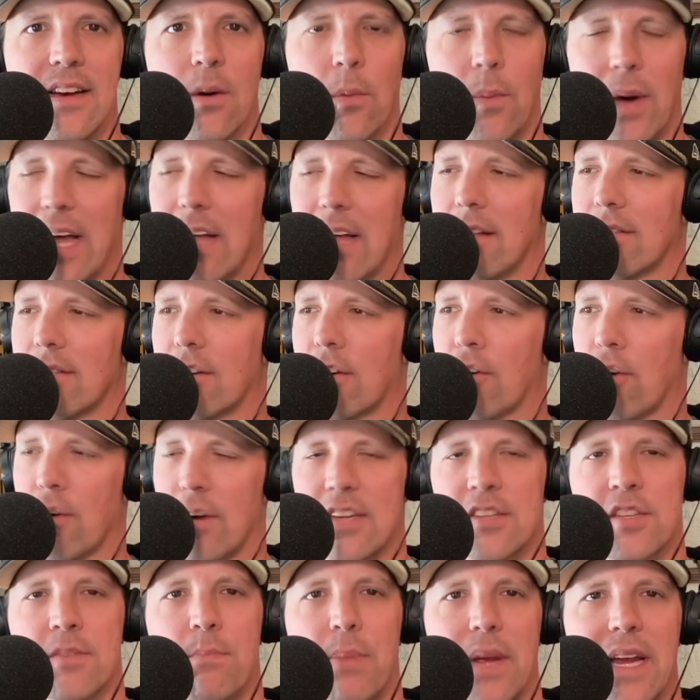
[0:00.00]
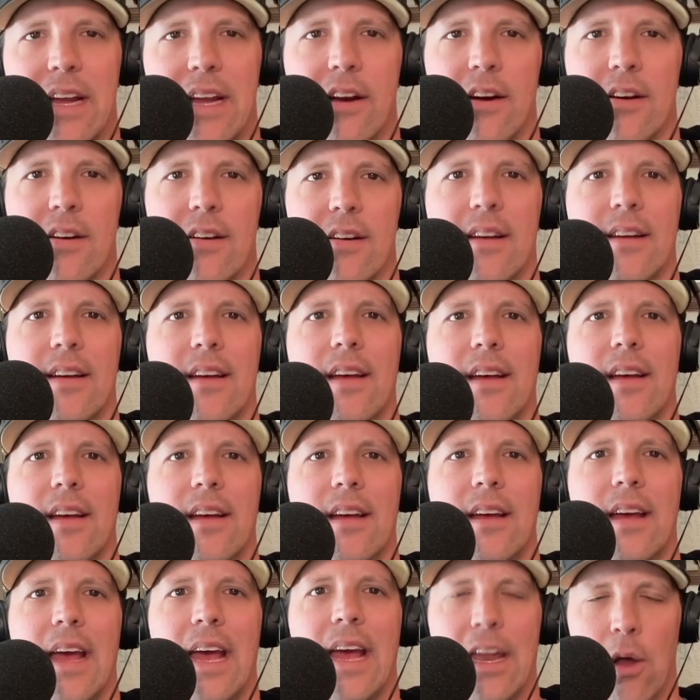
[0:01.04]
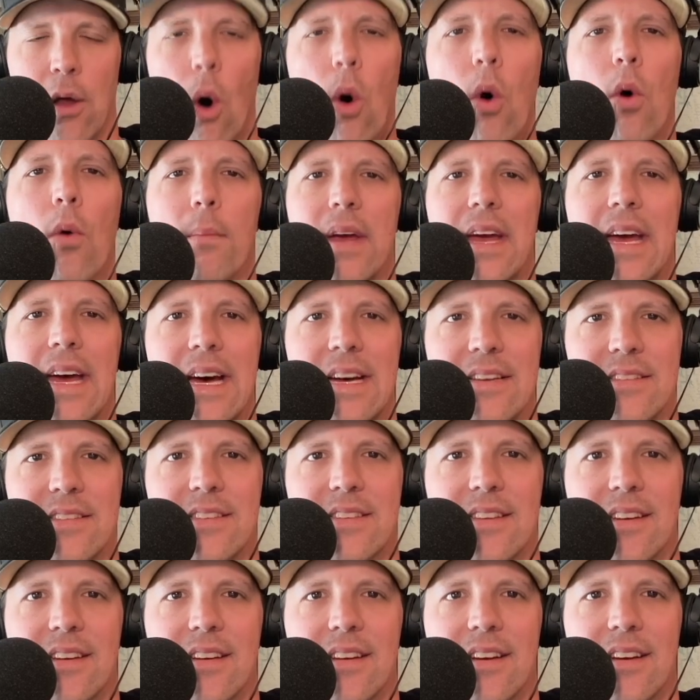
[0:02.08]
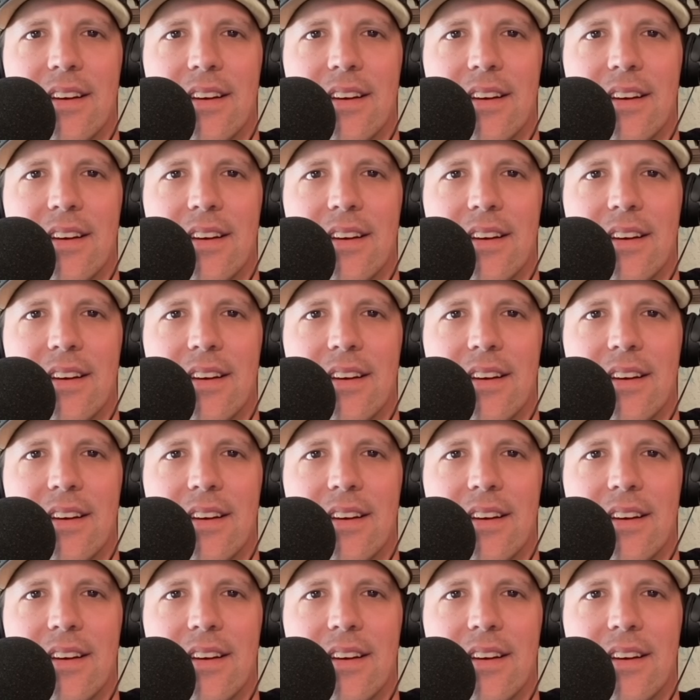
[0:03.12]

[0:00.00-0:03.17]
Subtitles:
well, Chris Beard and Ole Miss,